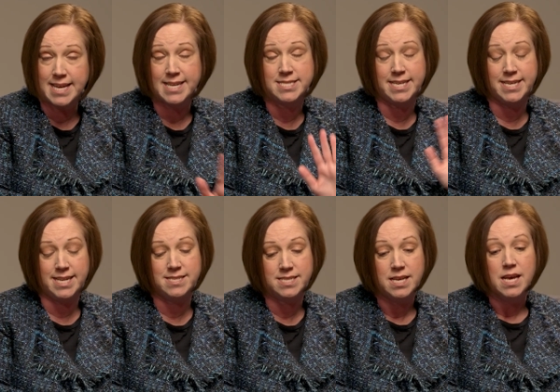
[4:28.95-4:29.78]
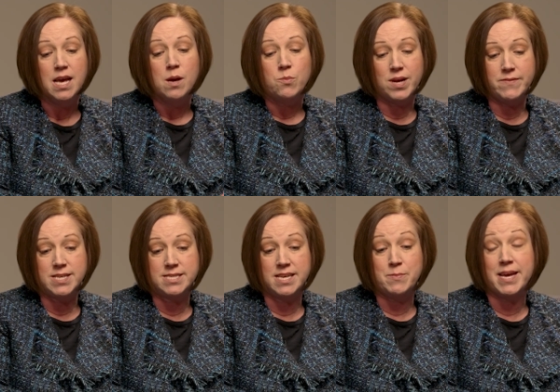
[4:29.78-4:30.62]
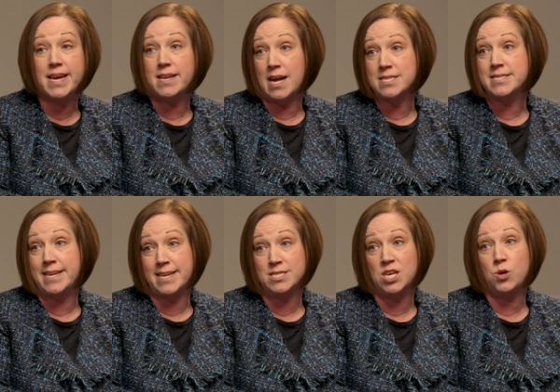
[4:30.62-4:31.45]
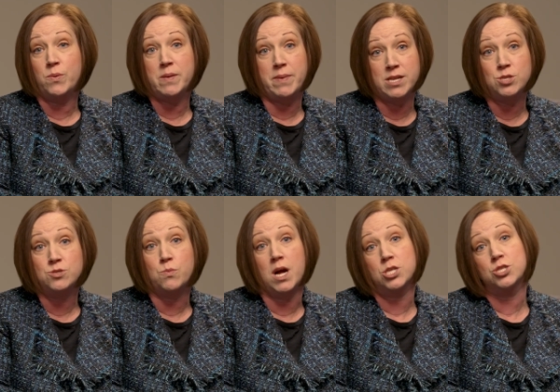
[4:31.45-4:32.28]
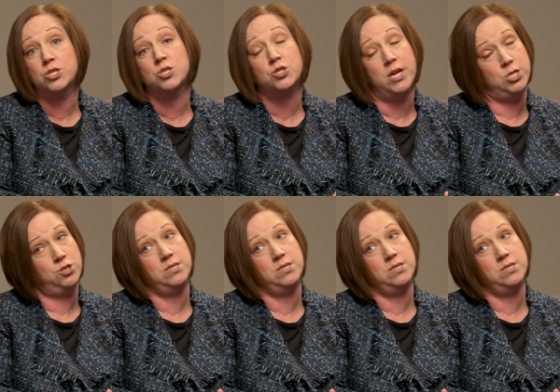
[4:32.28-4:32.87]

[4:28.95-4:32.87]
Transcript: I had seen it previously, but he had not seen it, so we binge watched Stranger